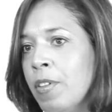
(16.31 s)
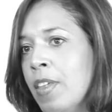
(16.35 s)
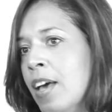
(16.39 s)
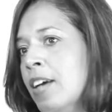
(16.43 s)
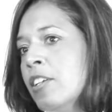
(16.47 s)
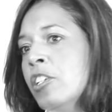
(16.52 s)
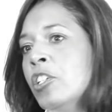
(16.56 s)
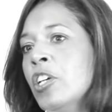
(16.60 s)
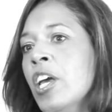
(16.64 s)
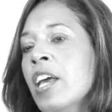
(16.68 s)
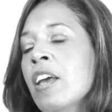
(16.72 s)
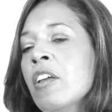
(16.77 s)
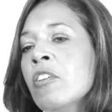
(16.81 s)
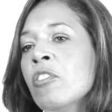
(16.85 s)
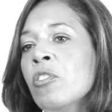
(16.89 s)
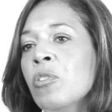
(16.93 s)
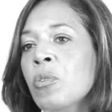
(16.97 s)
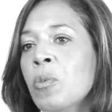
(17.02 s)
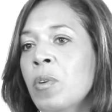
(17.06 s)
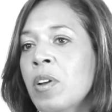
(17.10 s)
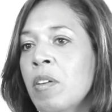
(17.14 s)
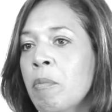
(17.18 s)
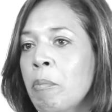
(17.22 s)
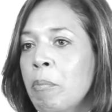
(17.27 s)
that change, it's
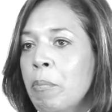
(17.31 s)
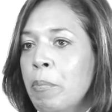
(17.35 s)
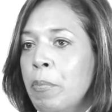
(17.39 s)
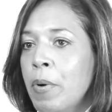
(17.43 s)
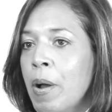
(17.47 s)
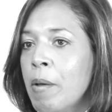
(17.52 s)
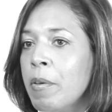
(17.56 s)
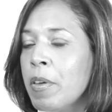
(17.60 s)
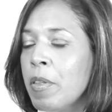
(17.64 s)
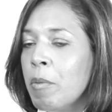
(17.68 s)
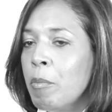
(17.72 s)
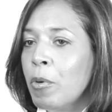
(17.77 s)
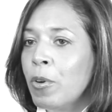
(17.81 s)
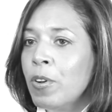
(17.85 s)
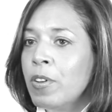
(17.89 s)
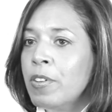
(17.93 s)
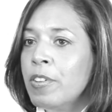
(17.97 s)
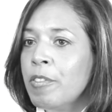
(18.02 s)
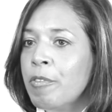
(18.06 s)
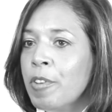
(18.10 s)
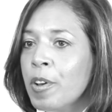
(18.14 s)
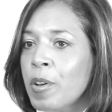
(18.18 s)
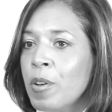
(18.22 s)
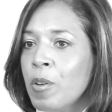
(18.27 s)
one of probably the more
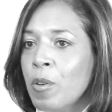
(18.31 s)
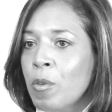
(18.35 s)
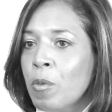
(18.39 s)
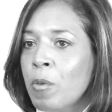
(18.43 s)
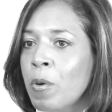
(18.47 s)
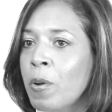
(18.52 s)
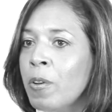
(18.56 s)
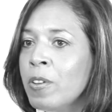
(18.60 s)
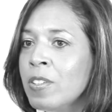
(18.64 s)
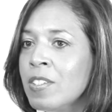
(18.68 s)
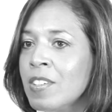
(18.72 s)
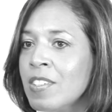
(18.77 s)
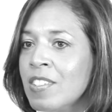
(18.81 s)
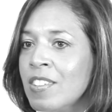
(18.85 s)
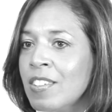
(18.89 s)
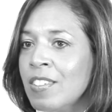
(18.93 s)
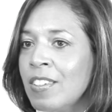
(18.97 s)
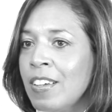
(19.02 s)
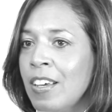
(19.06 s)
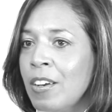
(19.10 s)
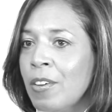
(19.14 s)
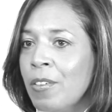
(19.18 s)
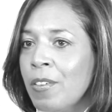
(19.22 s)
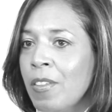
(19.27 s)
difficult roles as a
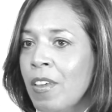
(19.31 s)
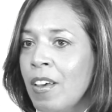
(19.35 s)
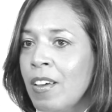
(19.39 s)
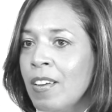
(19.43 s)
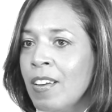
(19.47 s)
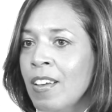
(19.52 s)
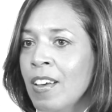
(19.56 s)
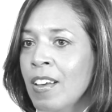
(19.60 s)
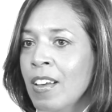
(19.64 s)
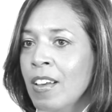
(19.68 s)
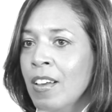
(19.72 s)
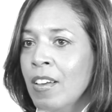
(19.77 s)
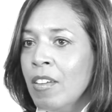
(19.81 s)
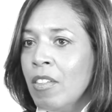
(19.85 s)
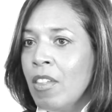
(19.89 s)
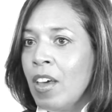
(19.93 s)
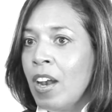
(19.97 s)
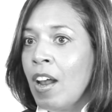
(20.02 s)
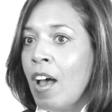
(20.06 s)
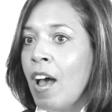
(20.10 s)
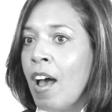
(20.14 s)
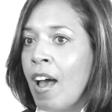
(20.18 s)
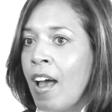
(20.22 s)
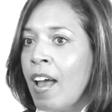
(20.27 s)
leader that
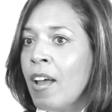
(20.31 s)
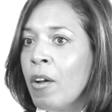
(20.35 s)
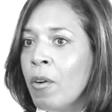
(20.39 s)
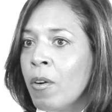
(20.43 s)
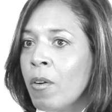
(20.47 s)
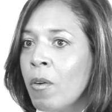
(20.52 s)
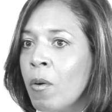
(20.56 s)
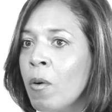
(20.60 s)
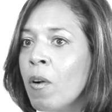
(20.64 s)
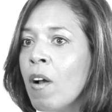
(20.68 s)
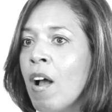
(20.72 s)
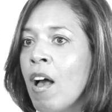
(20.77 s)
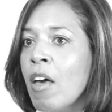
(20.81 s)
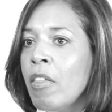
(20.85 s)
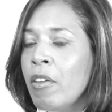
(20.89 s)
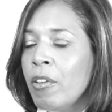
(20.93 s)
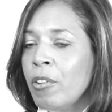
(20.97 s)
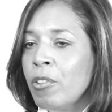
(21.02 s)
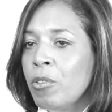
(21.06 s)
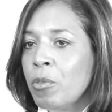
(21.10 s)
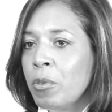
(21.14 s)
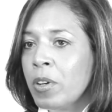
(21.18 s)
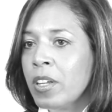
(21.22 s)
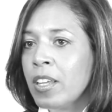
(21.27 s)
I or
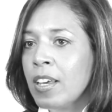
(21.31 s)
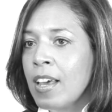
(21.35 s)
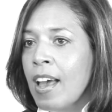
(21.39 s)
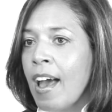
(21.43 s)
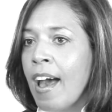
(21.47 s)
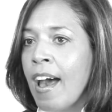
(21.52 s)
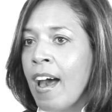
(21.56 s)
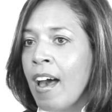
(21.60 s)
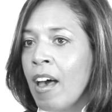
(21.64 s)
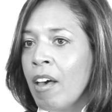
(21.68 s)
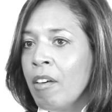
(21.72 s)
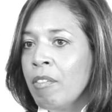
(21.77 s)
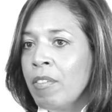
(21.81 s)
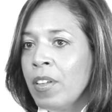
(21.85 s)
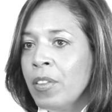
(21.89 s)
others really have.